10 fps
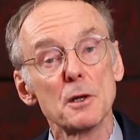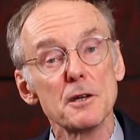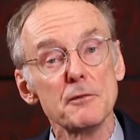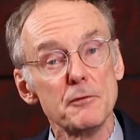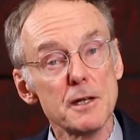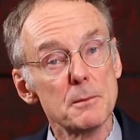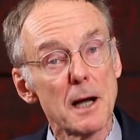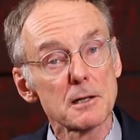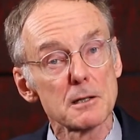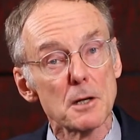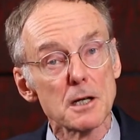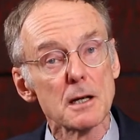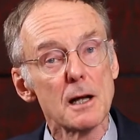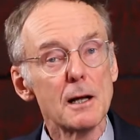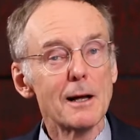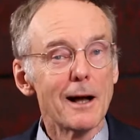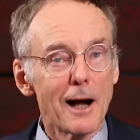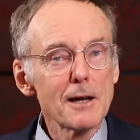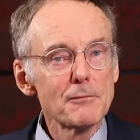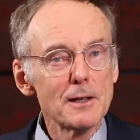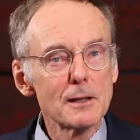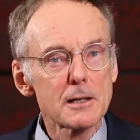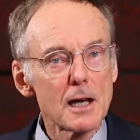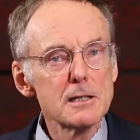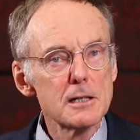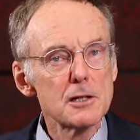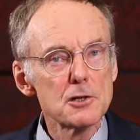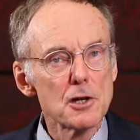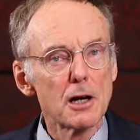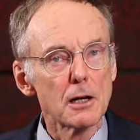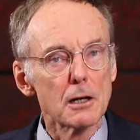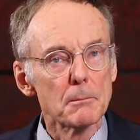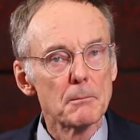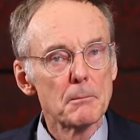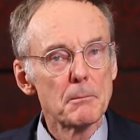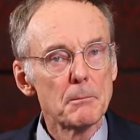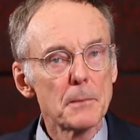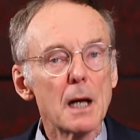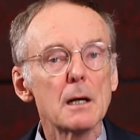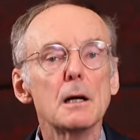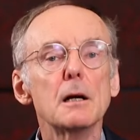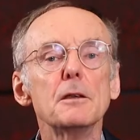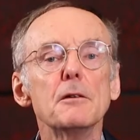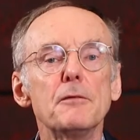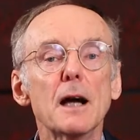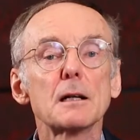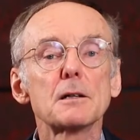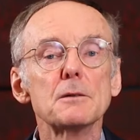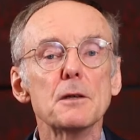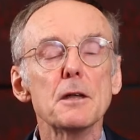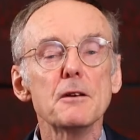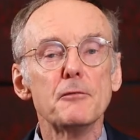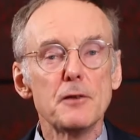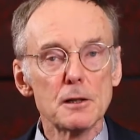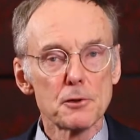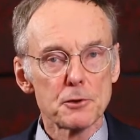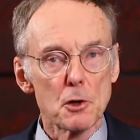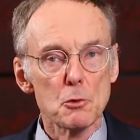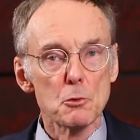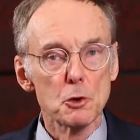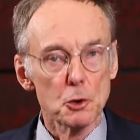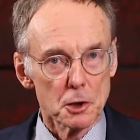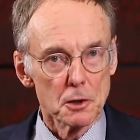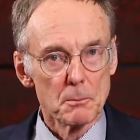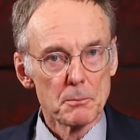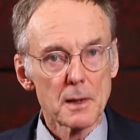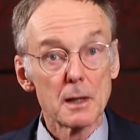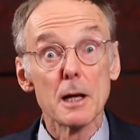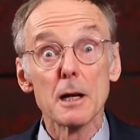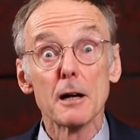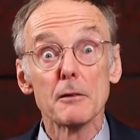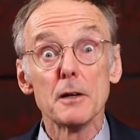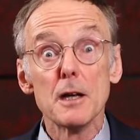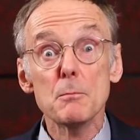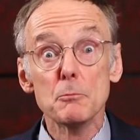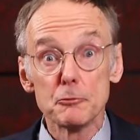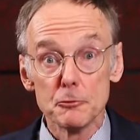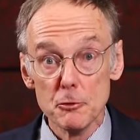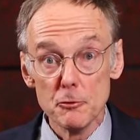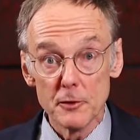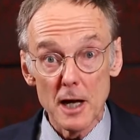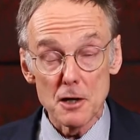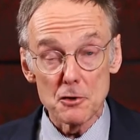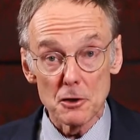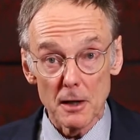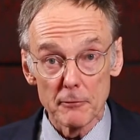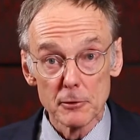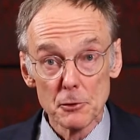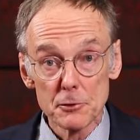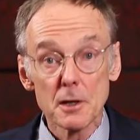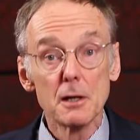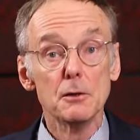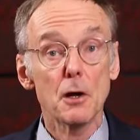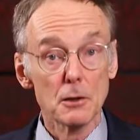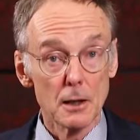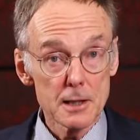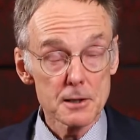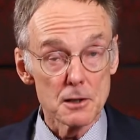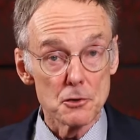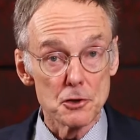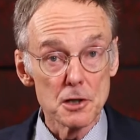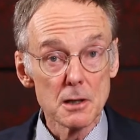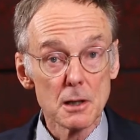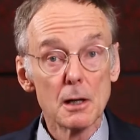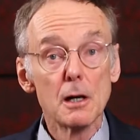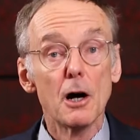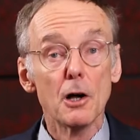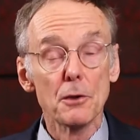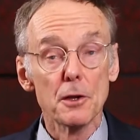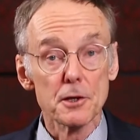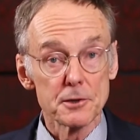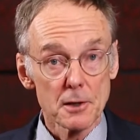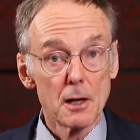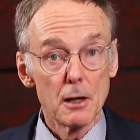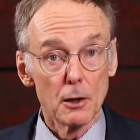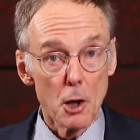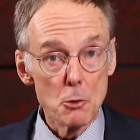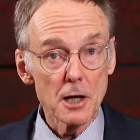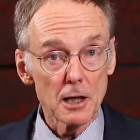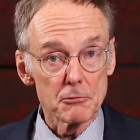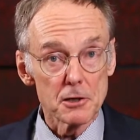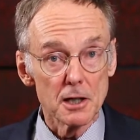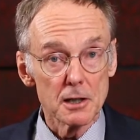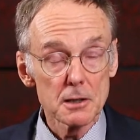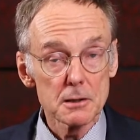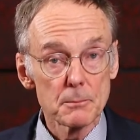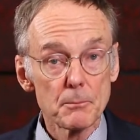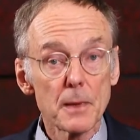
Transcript: what they feed back to me. I feel 10 years younger. The fact that they feel so good, they have improved energy levels, not less energy, on this low-calorie diet,